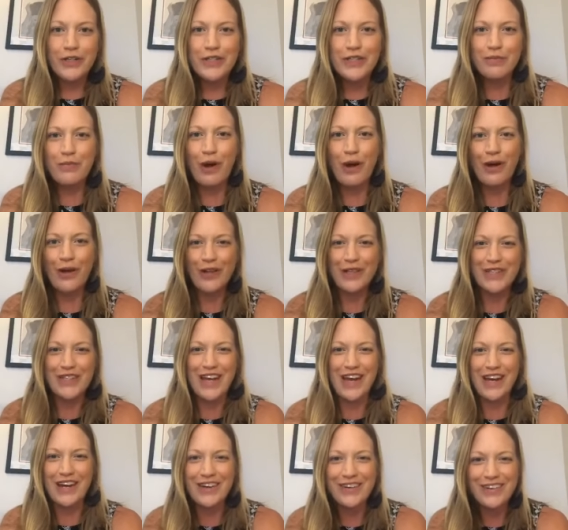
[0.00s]
small
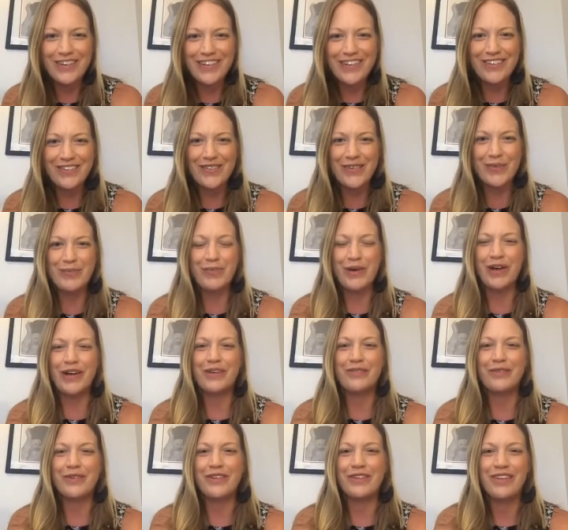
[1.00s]
town in
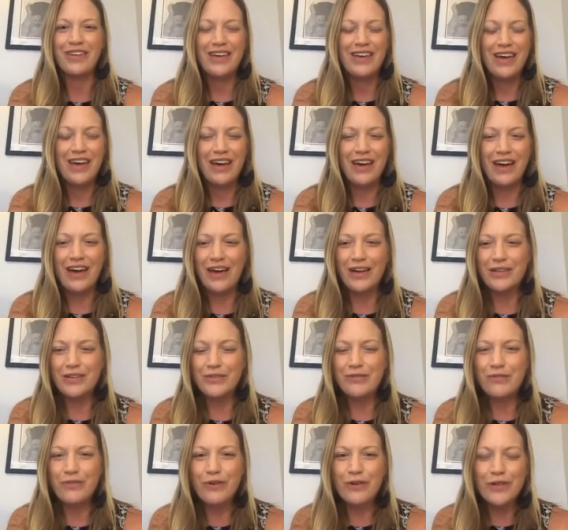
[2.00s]
Vermont with uh,
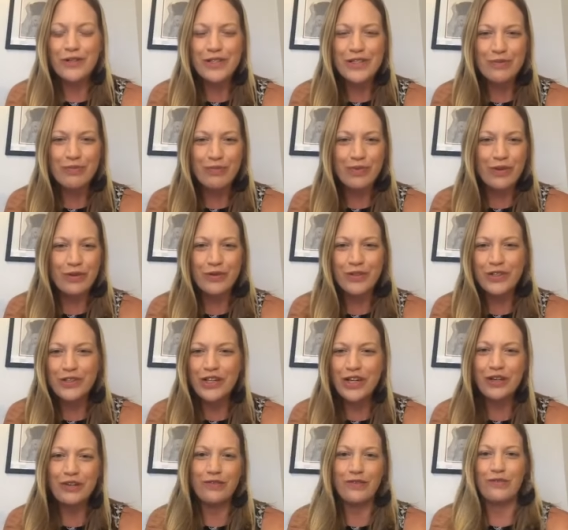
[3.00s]
divorce, the only
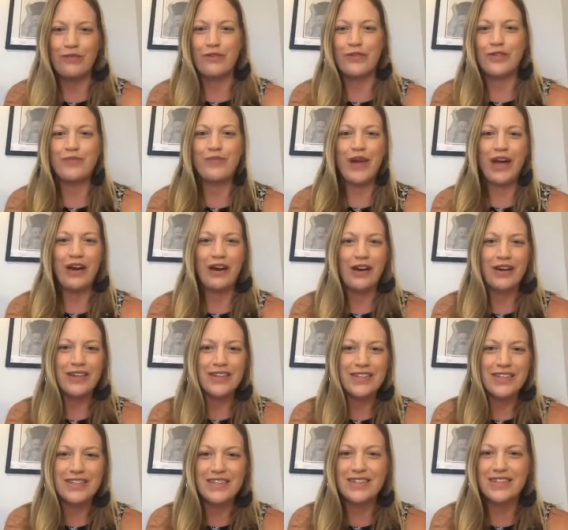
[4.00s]
child of divorced
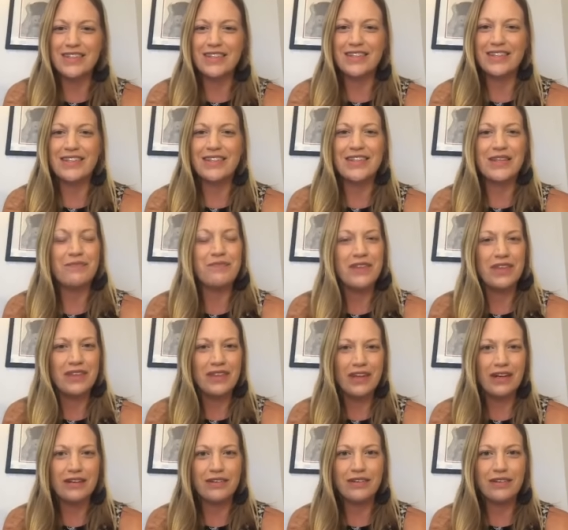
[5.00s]
parents, is like something
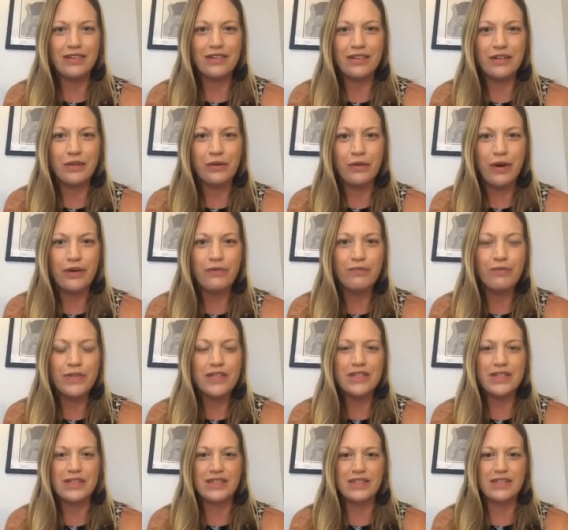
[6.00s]
that you know I've
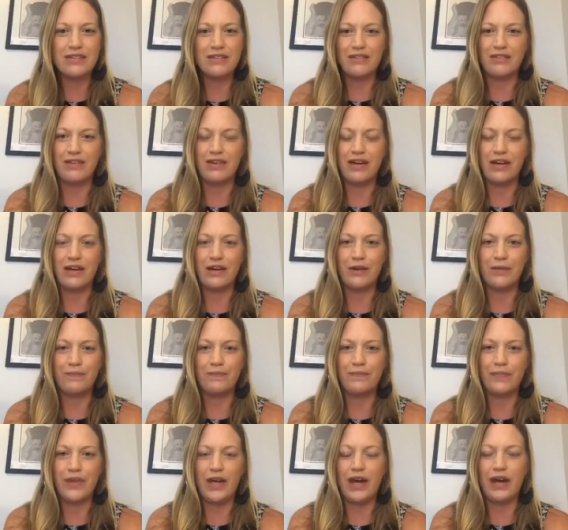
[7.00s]
missed
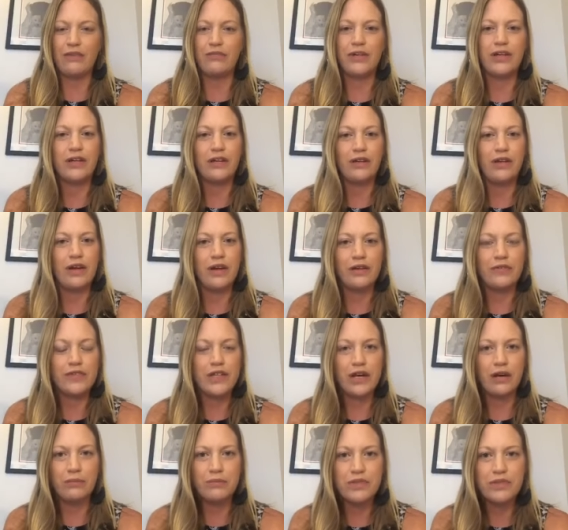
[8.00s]
um, having a lot of
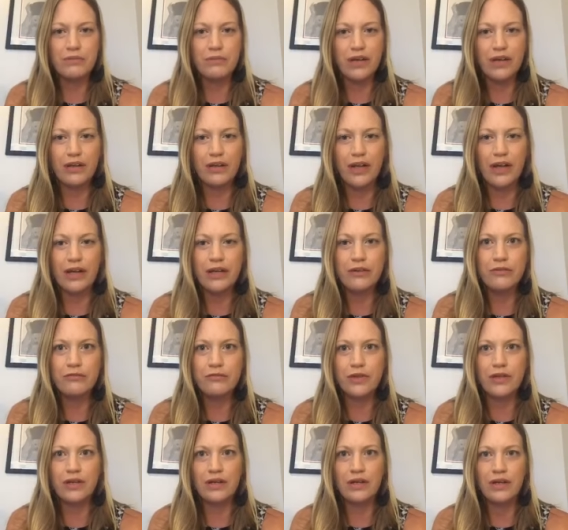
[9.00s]
times in my life,
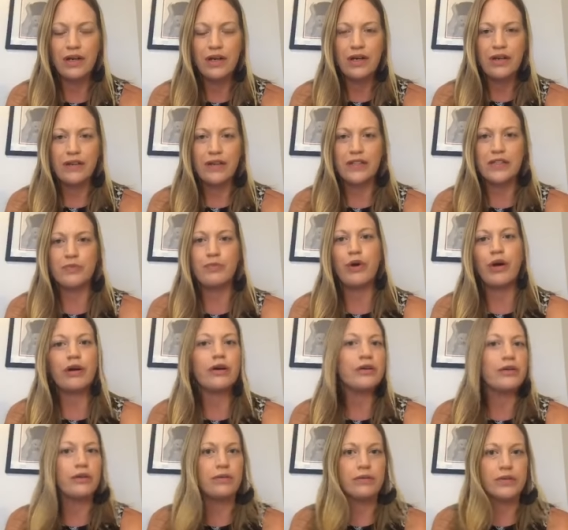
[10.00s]
and that's part
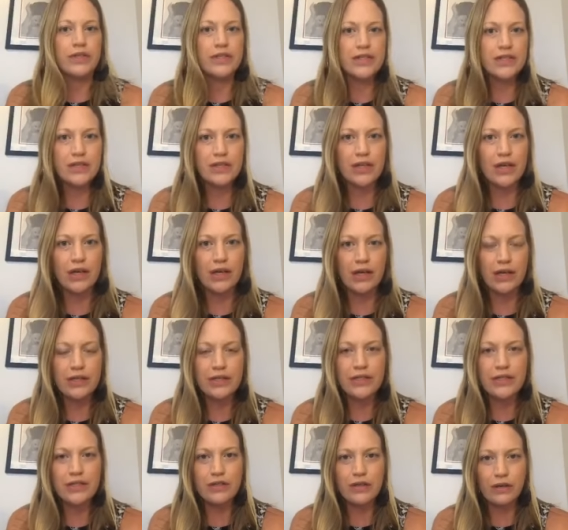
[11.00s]
of the reason that I
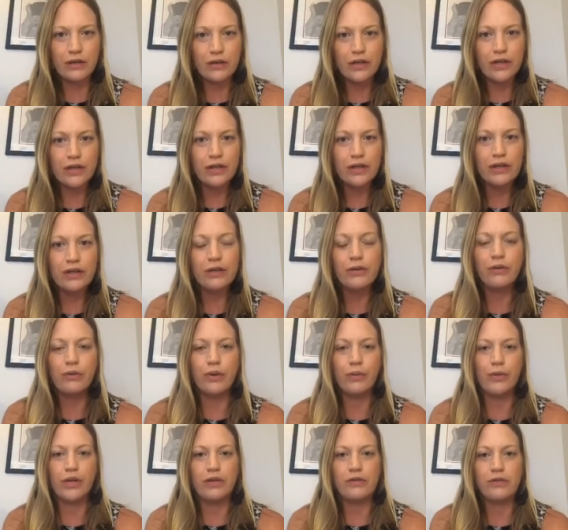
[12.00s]
started
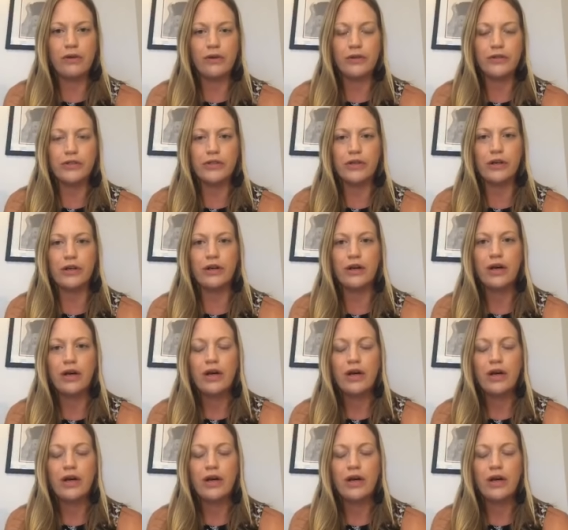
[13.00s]
Women of Culture.